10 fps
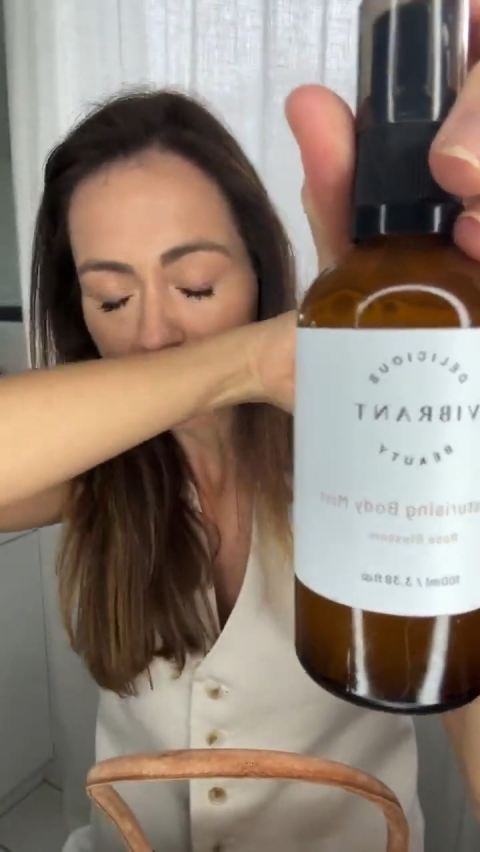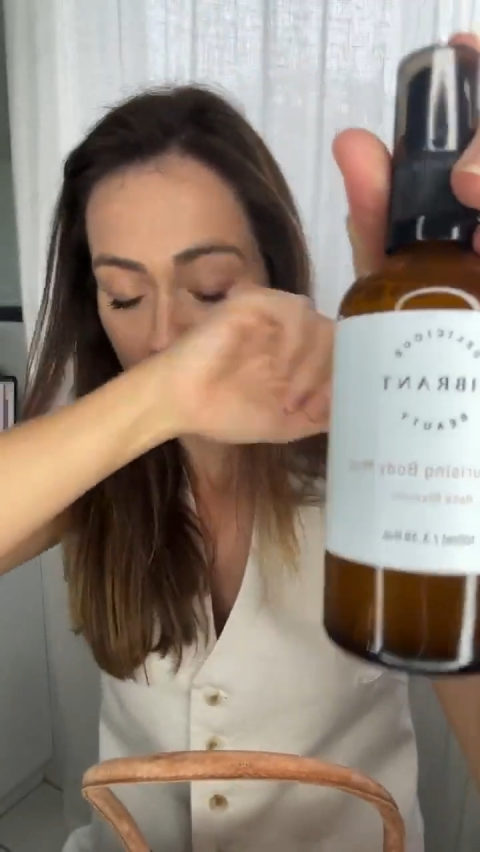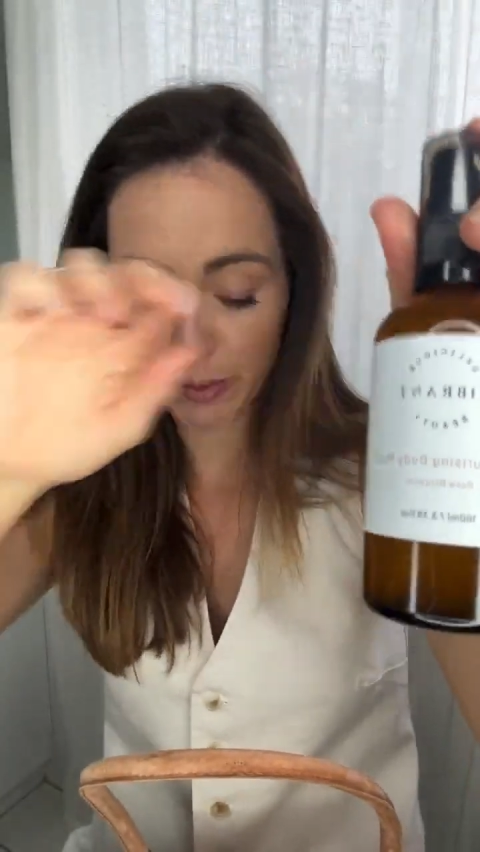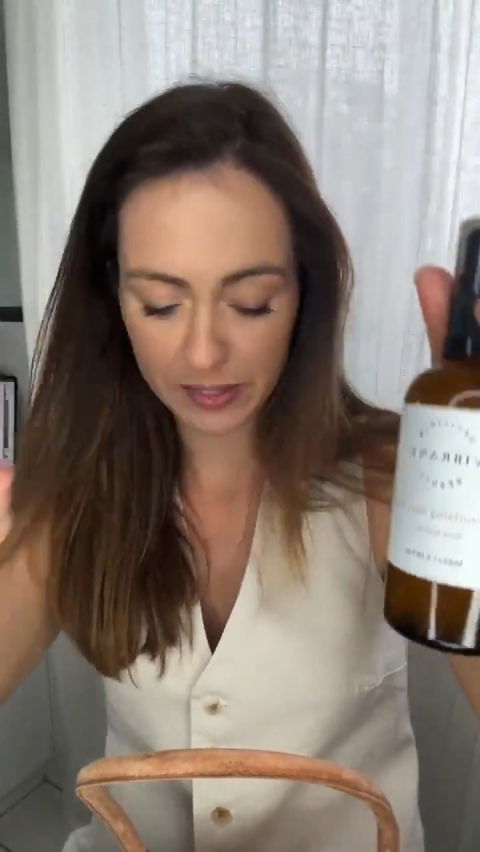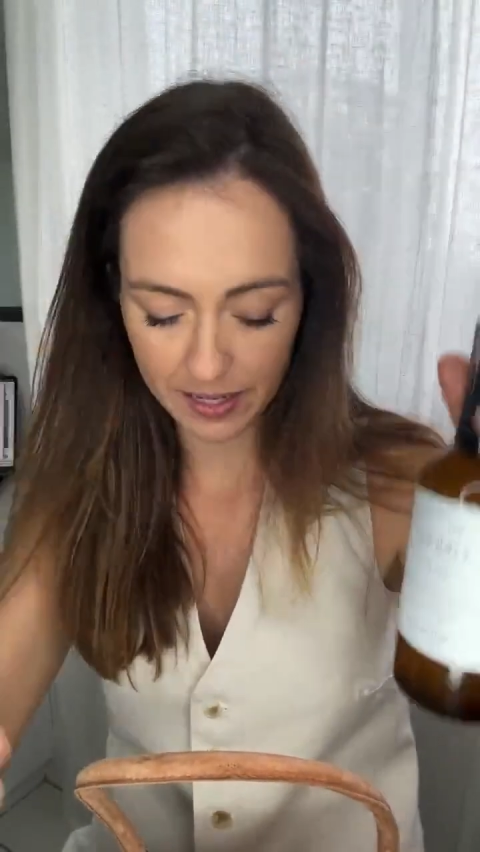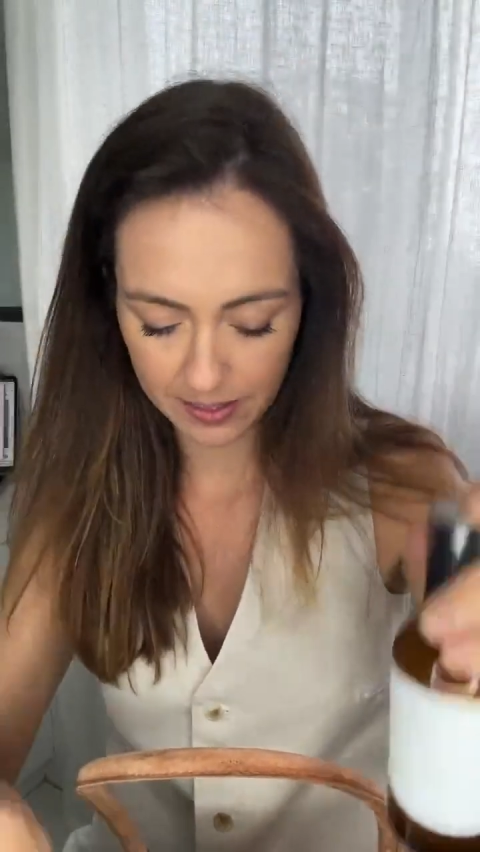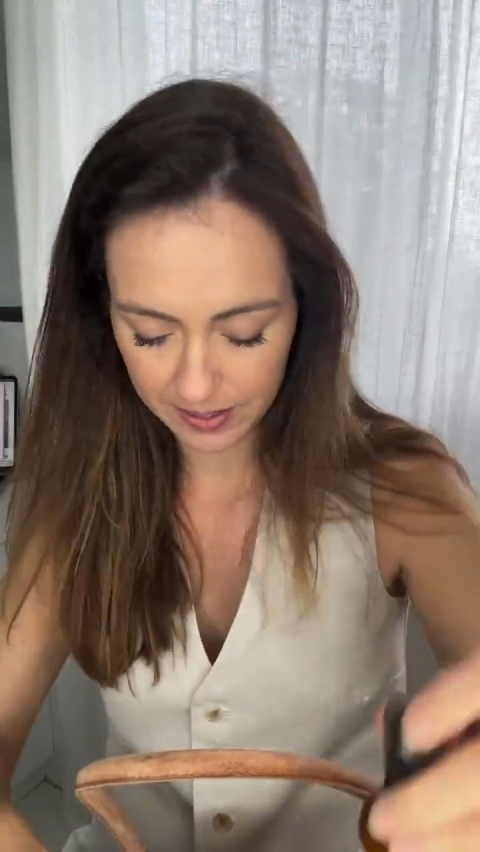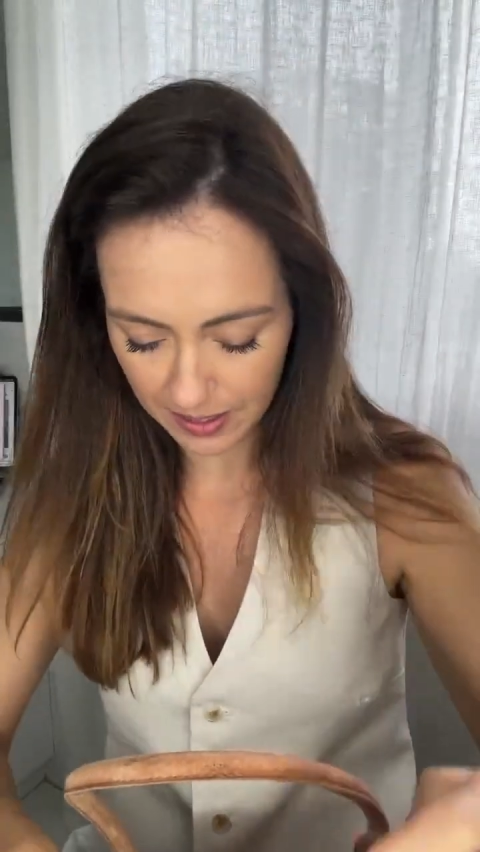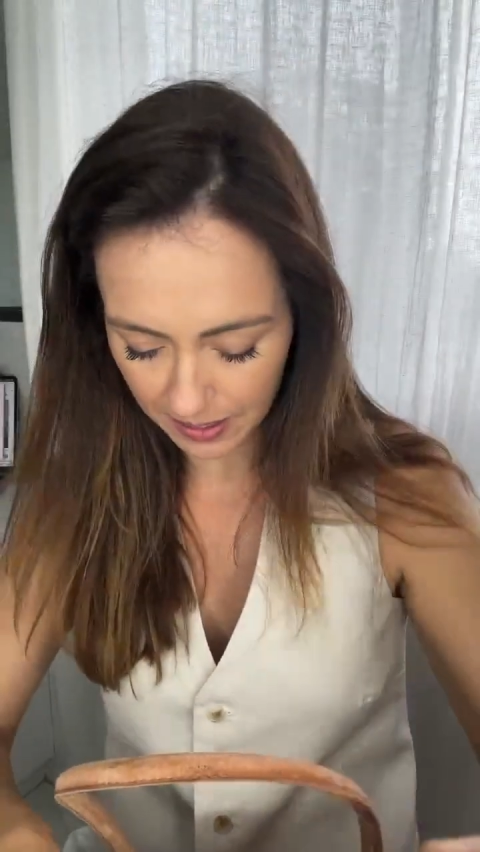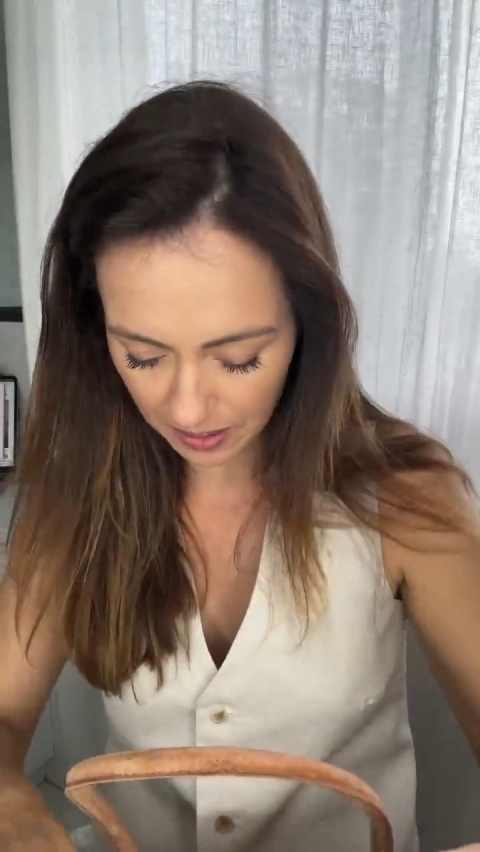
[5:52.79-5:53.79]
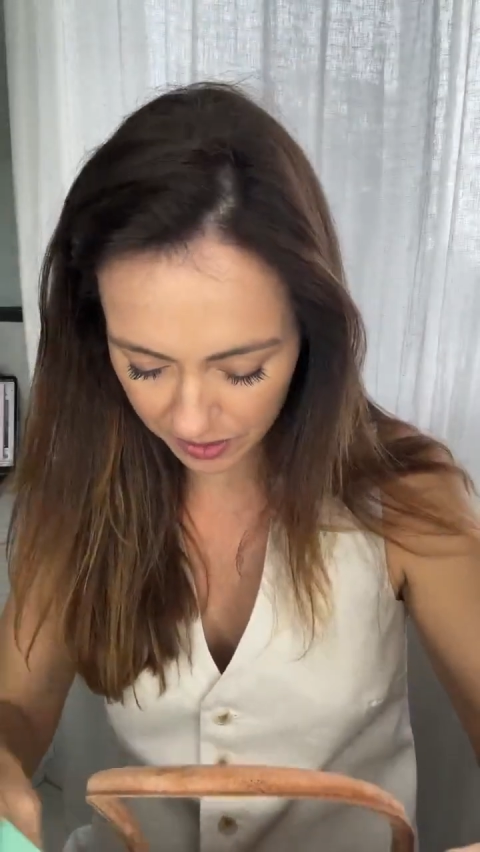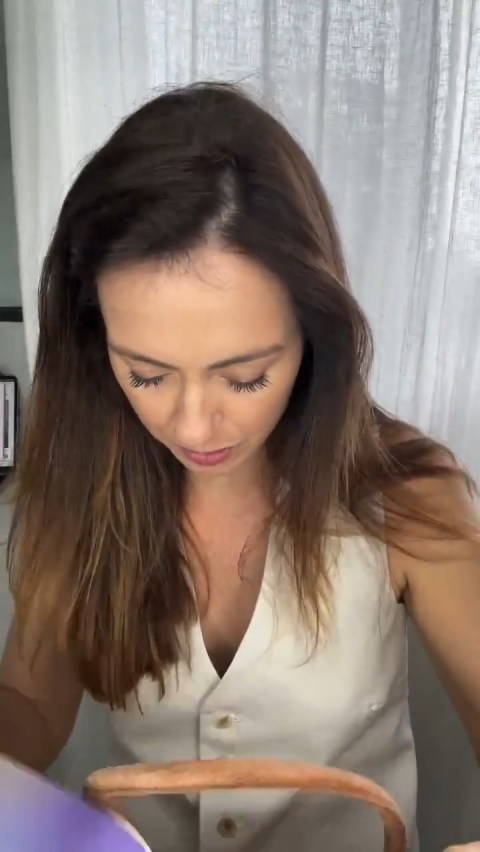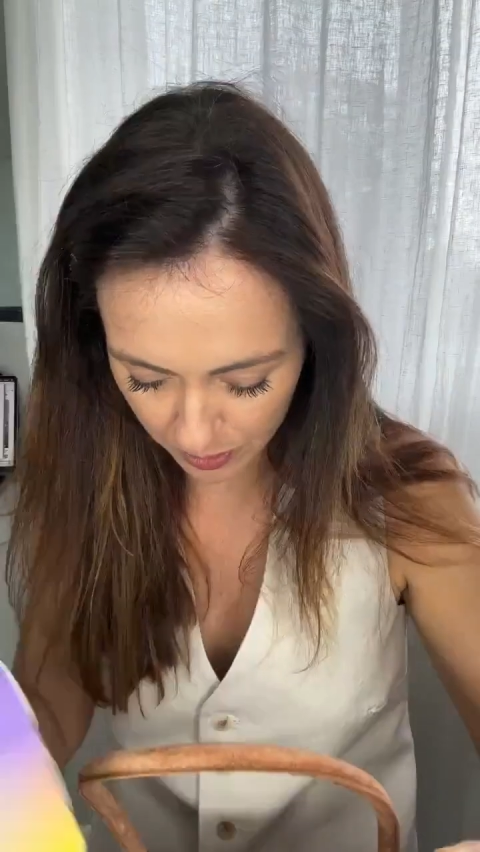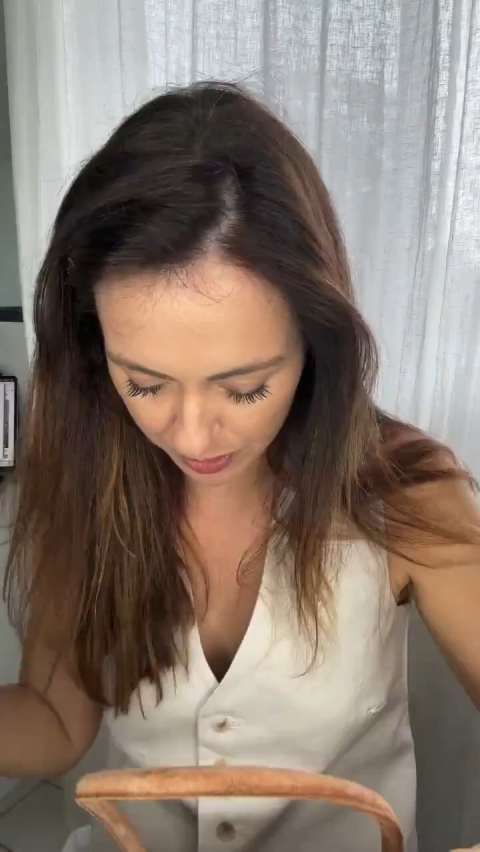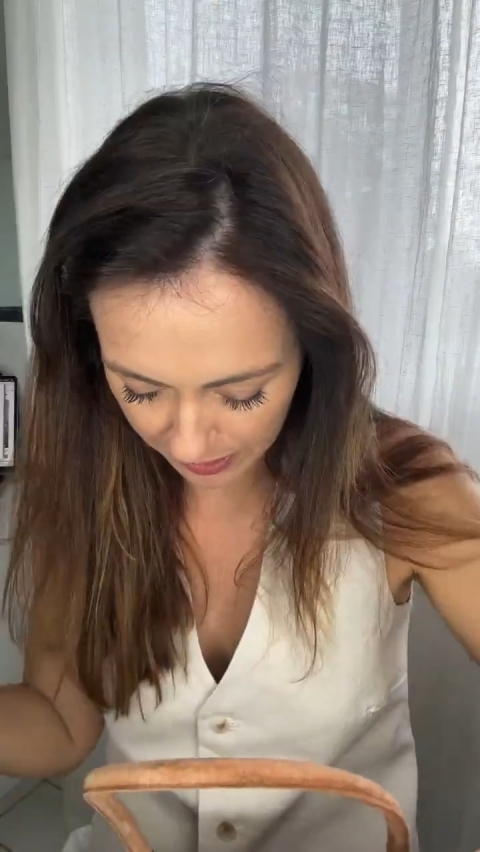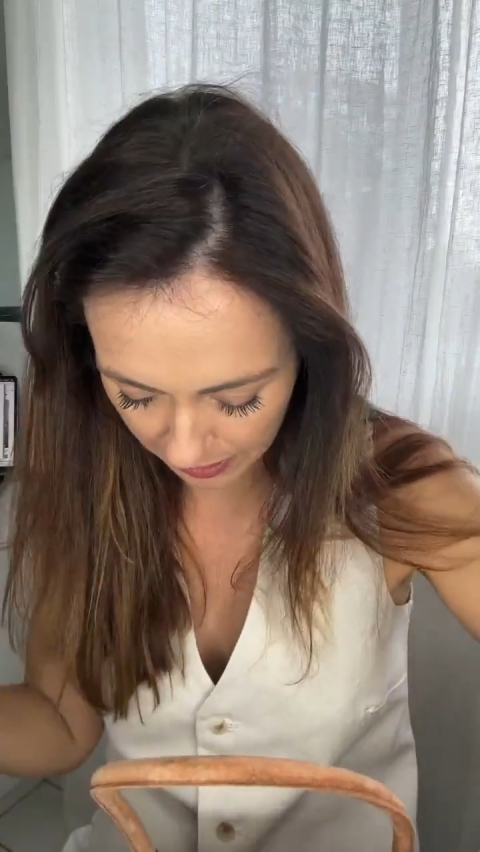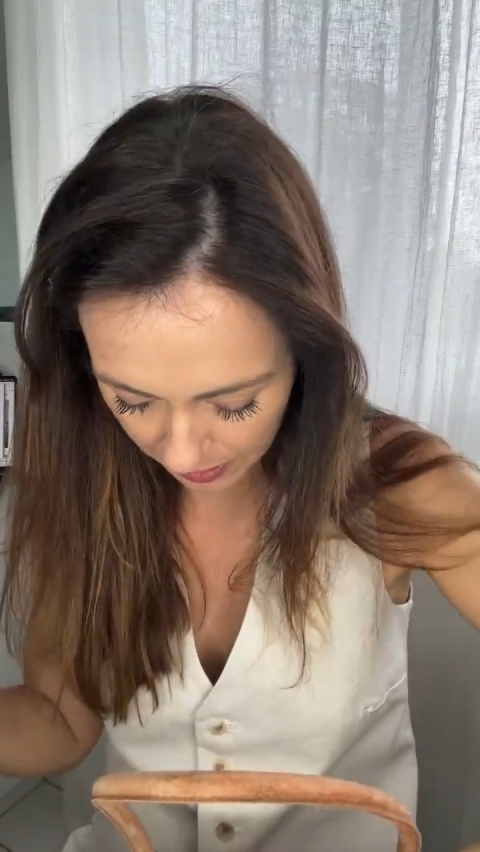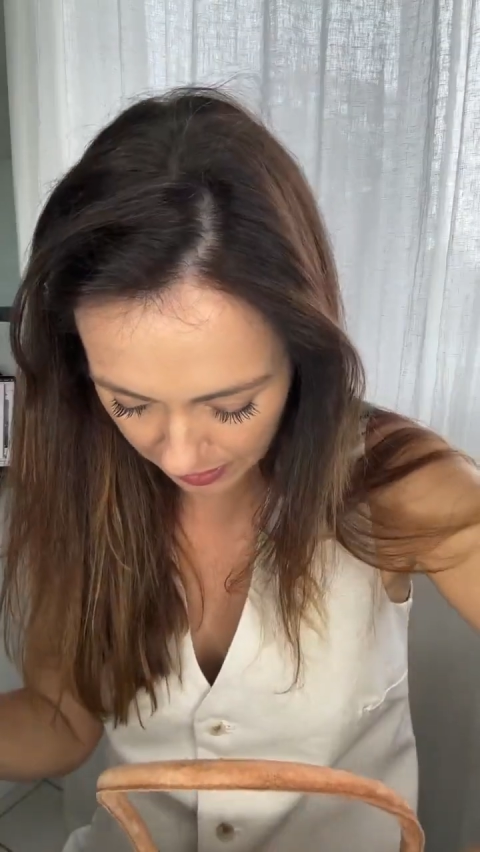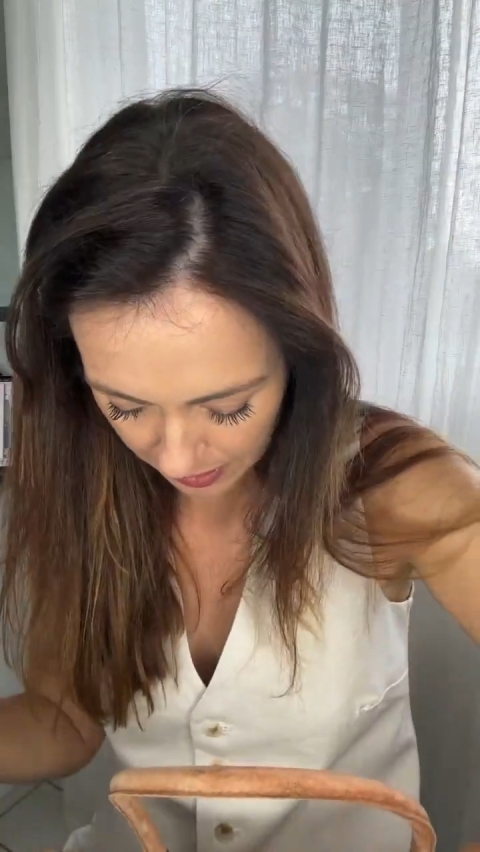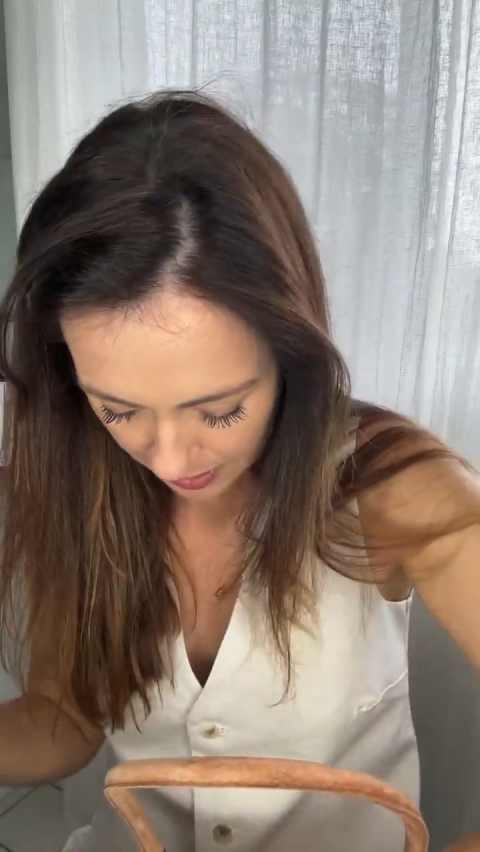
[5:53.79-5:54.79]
I'm obsessed. I can't stop using it.